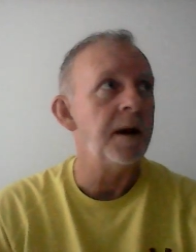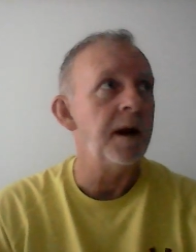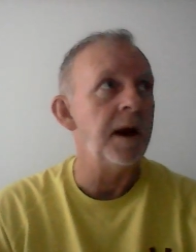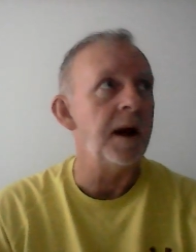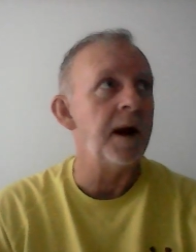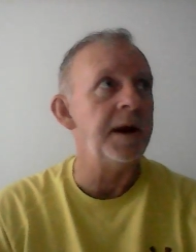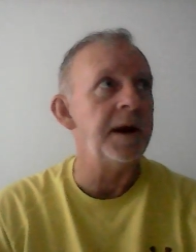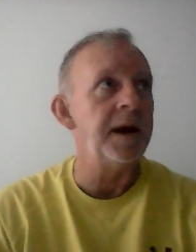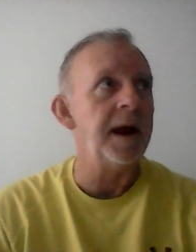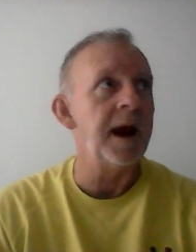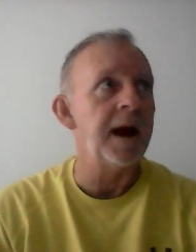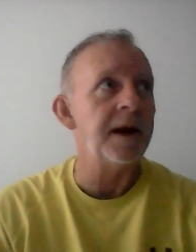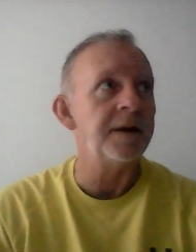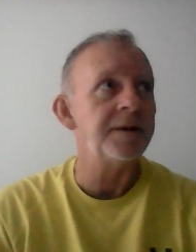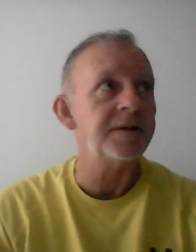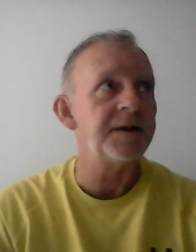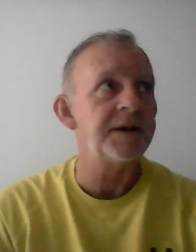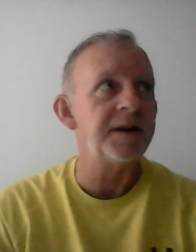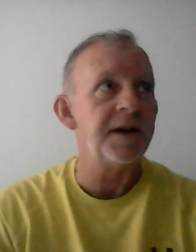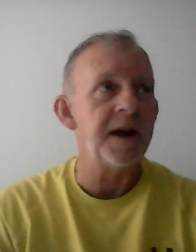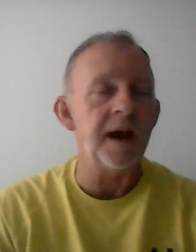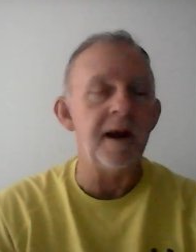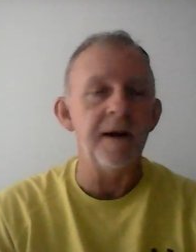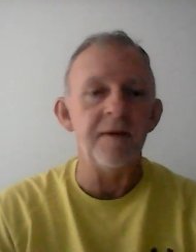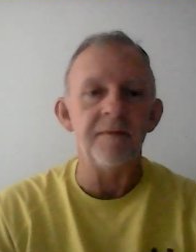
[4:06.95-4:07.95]
I oh, had
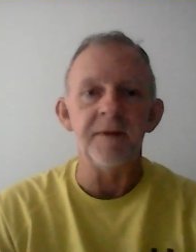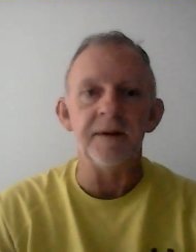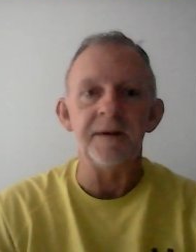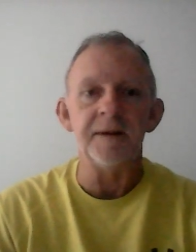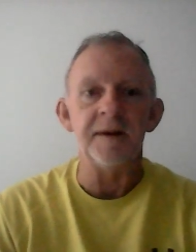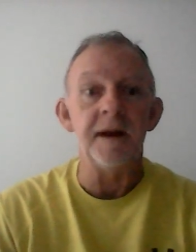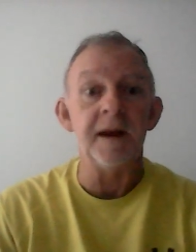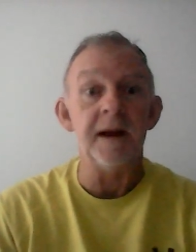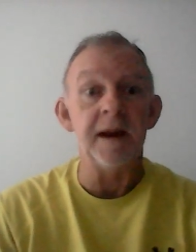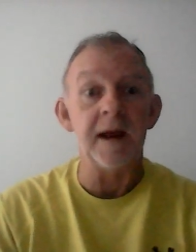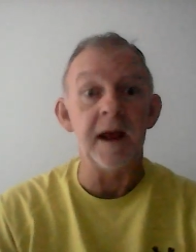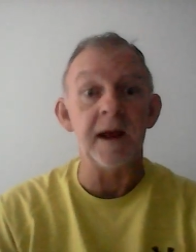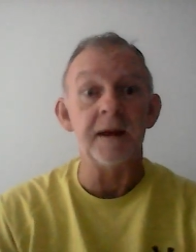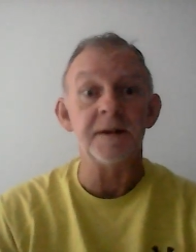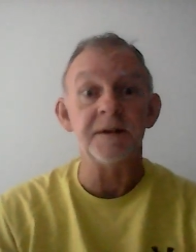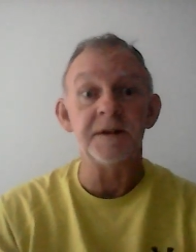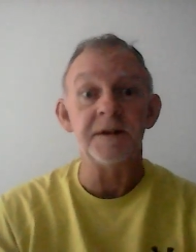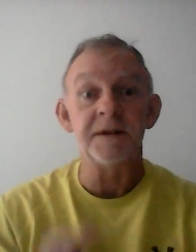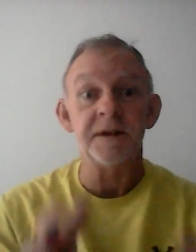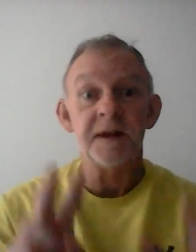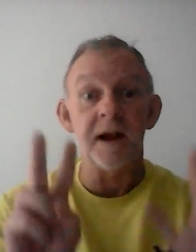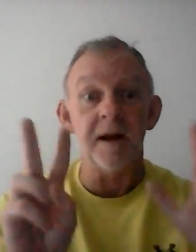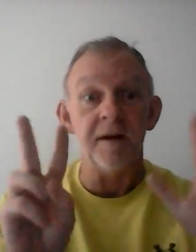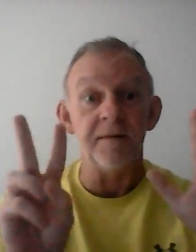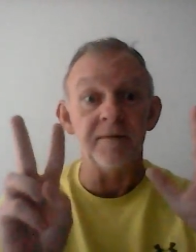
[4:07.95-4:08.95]
seven. He had
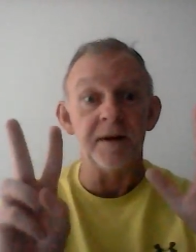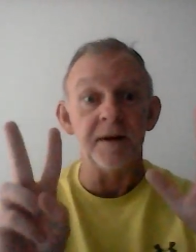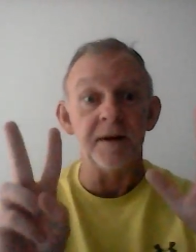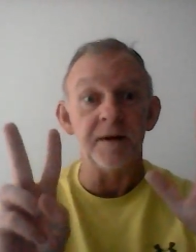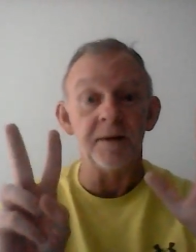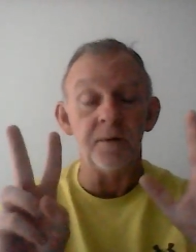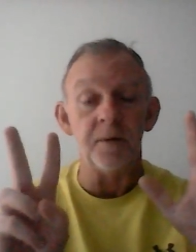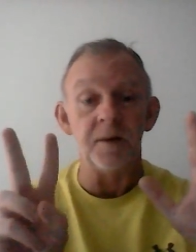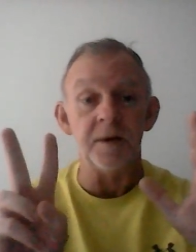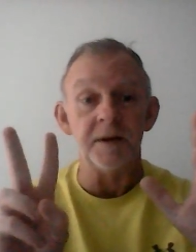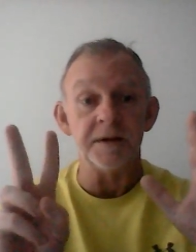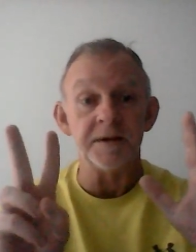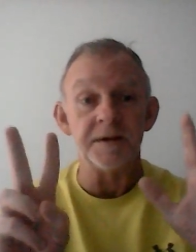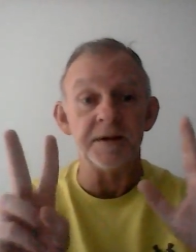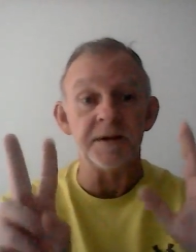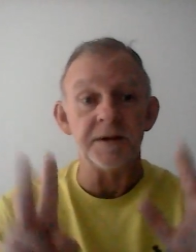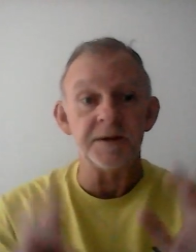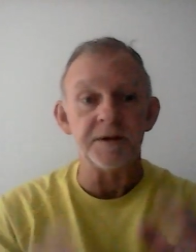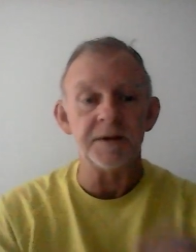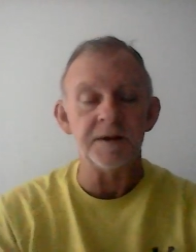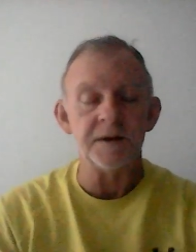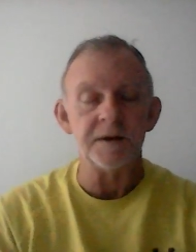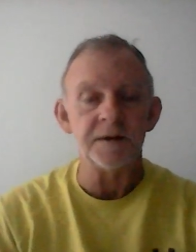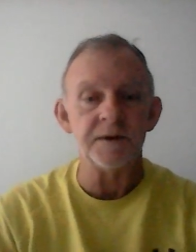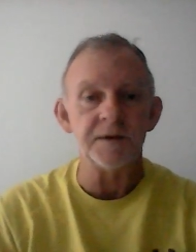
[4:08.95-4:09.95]
seven
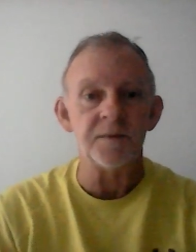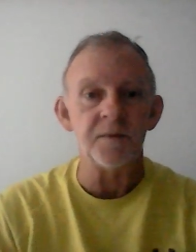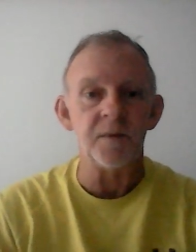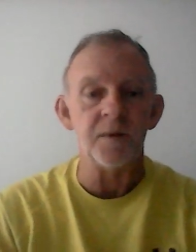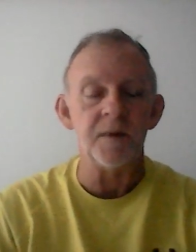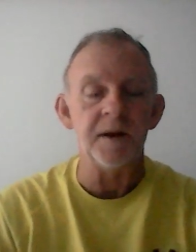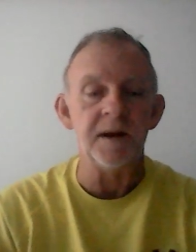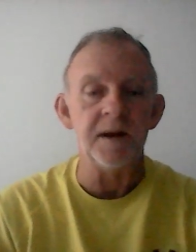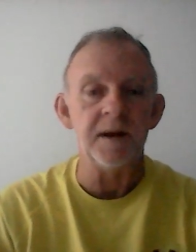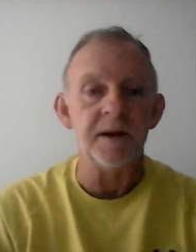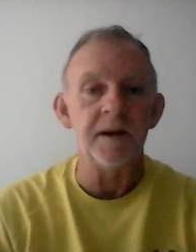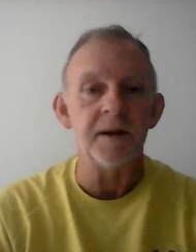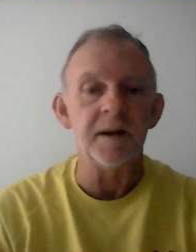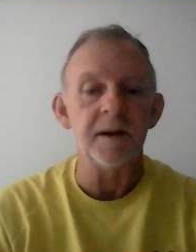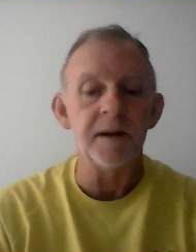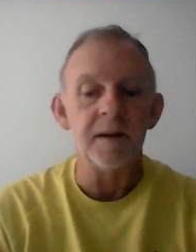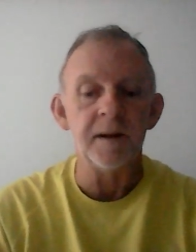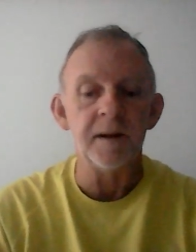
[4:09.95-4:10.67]
quizzes this week.